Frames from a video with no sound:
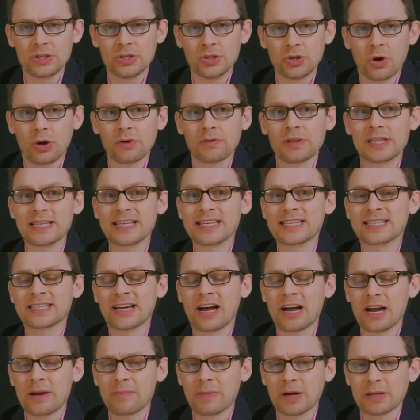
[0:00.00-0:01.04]
not only the
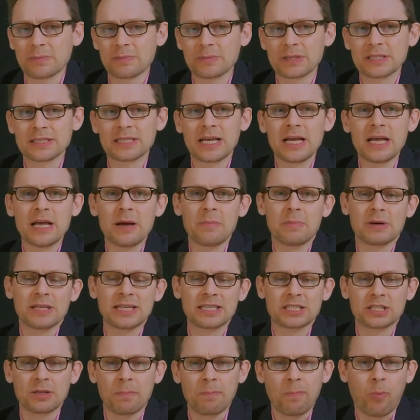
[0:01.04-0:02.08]
entire abutment, but
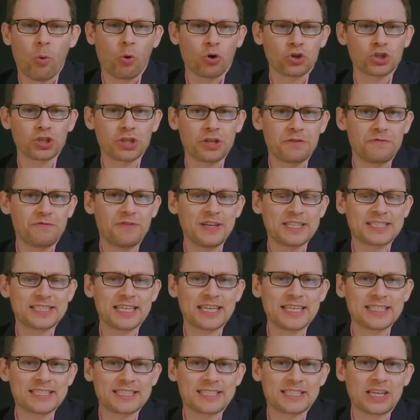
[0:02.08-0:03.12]
it's the portion that fits
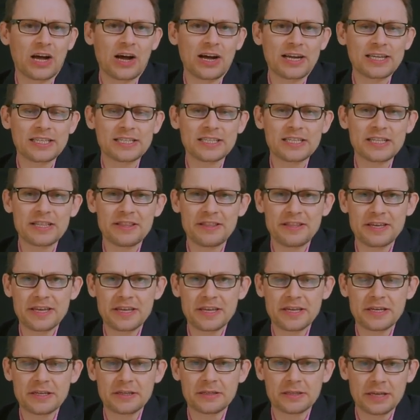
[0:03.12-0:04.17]
inside
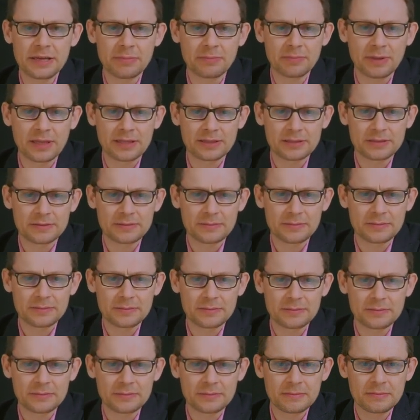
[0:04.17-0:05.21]
the implant.
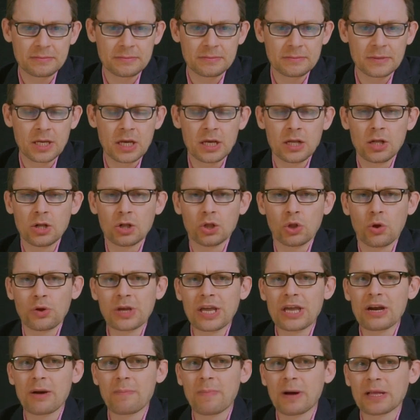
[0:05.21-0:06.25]

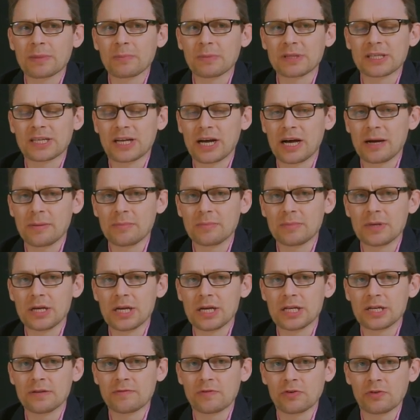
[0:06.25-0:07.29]
Locator abutment come
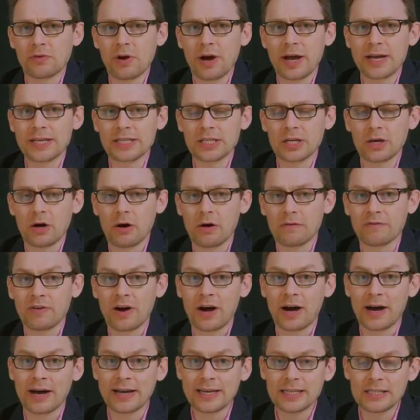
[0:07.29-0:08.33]
in a variety of
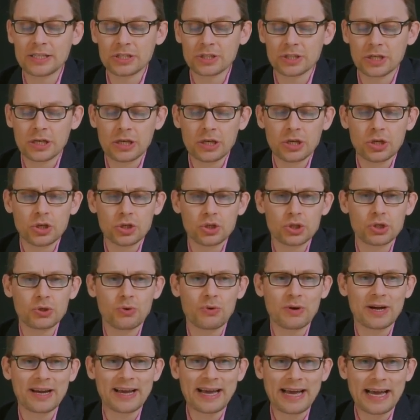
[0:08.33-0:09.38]
heights
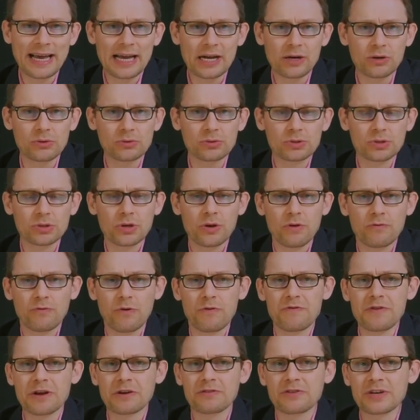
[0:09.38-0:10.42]
to account
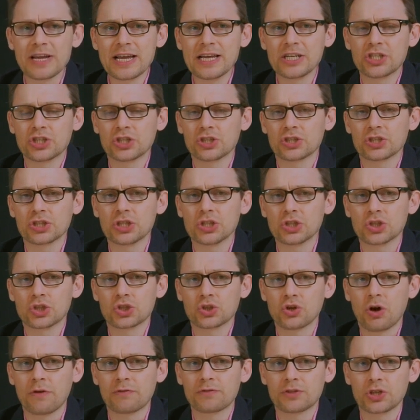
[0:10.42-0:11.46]
for variations in
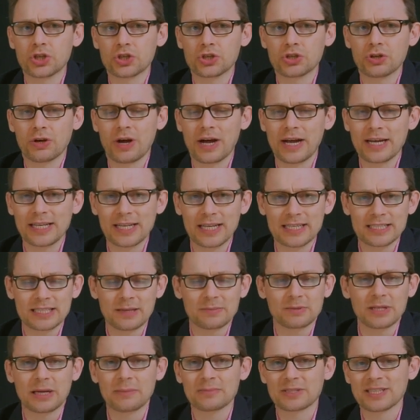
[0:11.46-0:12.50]
soft tissue height and
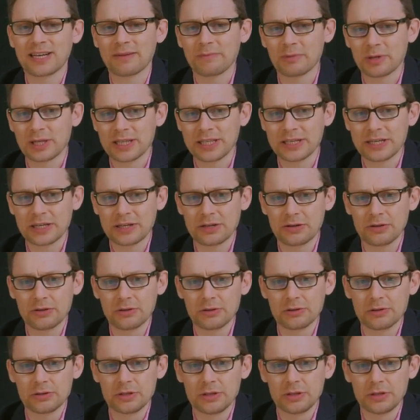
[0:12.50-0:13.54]
sometimes some
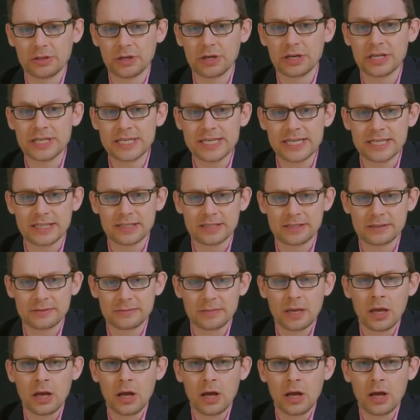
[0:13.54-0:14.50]
clinical needs.